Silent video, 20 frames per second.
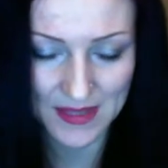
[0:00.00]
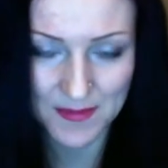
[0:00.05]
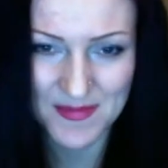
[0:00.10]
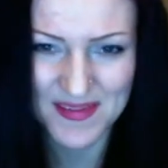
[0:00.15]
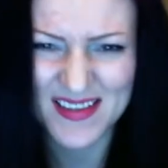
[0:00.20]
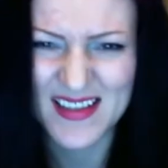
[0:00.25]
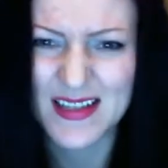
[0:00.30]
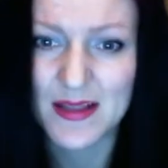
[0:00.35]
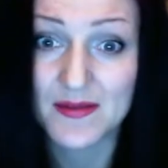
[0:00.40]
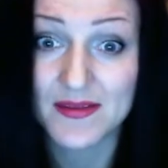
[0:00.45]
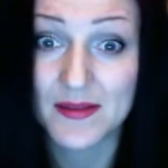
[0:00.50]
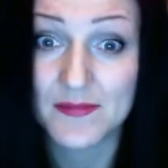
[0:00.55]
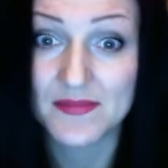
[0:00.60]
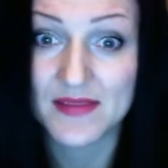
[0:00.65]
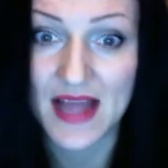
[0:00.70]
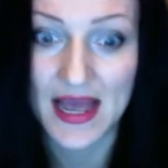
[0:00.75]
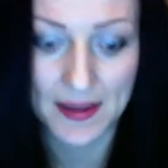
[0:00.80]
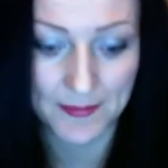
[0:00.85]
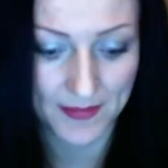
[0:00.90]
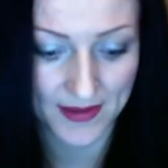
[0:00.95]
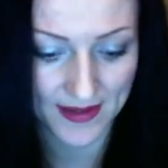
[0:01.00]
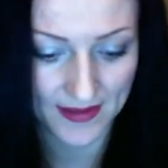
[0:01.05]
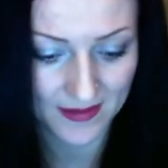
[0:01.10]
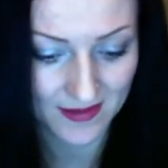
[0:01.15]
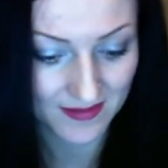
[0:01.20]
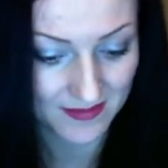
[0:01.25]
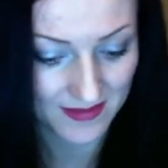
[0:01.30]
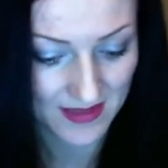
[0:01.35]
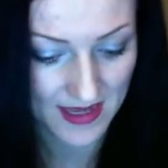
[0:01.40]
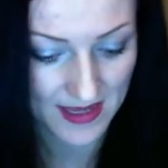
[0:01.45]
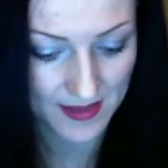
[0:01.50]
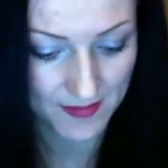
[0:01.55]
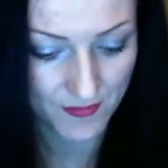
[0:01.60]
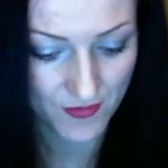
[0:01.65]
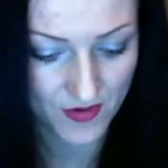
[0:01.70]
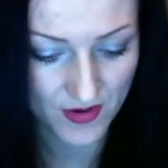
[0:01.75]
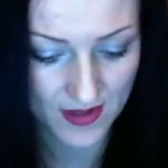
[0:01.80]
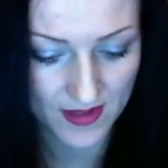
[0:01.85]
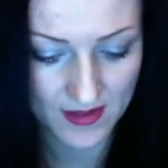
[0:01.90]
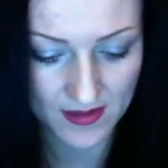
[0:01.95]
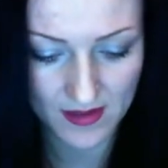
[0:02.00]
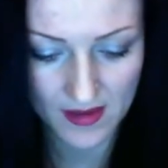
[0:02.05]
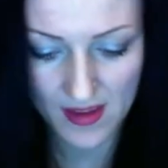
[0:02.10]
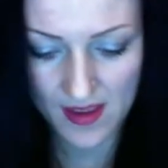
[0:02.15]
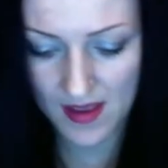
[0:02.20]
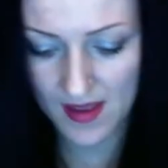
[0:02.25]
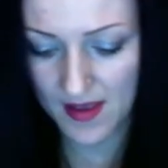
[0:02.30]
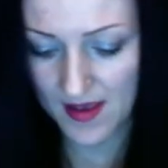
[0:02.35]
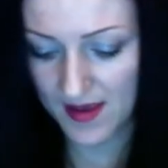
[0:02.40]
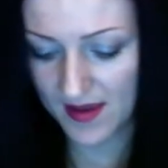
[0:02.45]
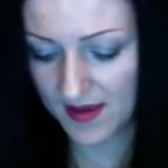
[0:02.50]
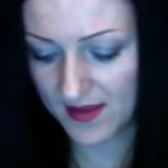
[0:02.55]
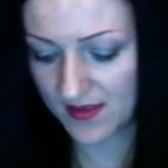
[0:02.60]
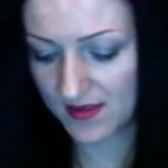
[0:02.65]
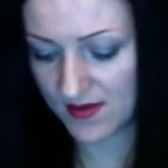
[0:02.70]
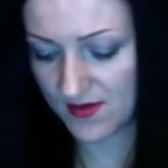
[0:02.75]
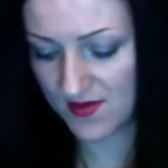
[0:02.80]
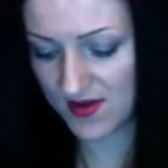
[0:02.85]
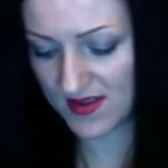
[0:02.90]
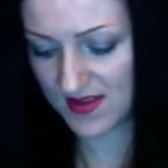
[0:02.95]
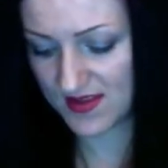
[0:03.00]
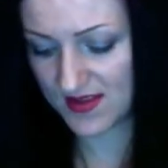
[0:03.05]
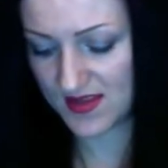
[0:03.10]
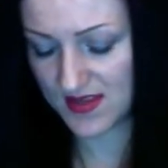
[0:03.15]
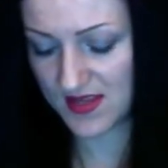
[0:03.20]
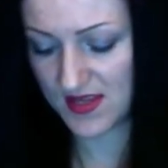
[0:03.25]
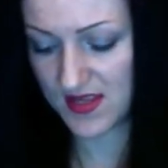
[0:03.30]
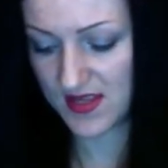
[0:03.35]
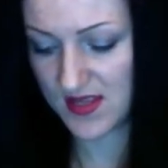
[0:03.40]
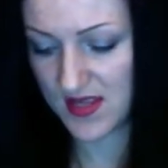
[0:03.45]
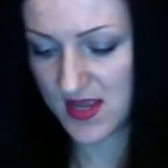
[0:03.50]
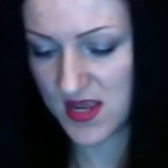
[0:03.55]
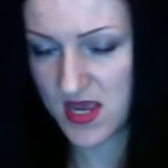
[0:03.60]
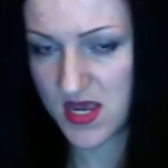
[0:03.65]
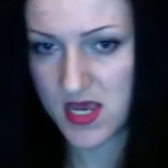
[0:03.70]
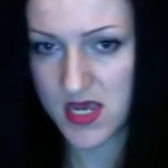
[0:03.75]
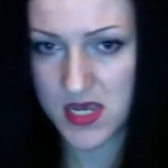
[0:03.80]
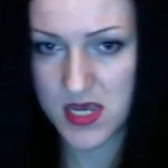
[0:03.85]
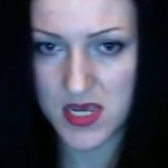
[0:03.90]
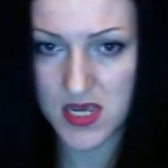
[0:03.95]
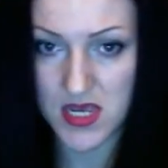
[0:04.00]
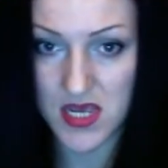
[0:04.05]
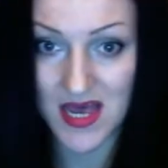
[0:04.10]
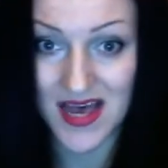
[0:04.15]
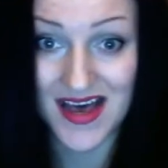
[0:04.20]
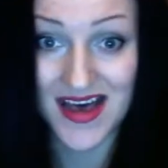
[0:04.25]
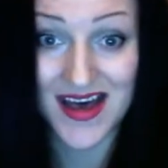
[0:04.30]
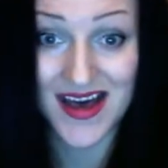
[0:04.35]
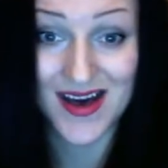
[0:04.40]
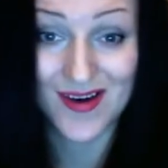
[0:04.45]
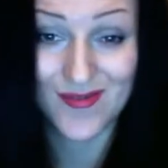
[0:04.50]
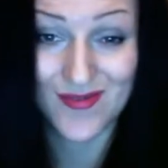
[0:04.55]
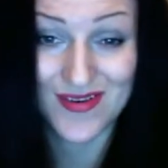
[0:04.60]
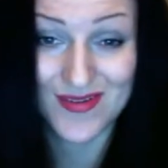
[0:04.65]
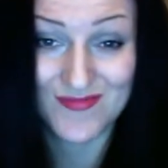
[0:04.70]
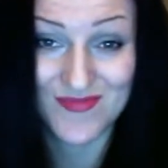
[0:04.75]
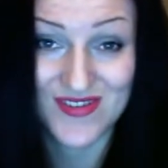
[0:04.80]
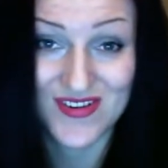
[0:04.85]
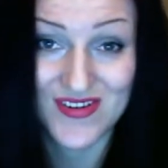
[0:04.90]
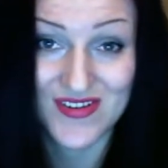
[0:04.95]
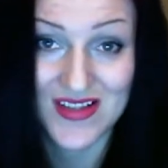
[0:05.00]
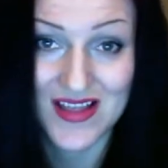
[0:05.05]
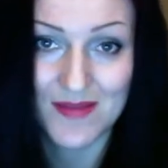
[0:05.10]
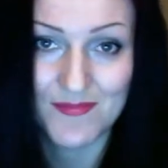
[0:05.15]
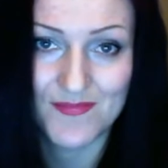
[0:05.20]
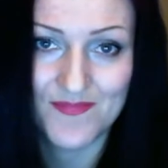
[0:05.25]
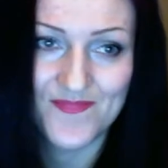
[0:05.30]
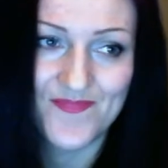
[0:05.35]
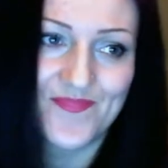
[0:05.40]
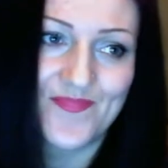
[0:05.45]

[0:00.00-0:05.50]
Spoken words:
let me set up some timer, because I am really interested how I'm gonna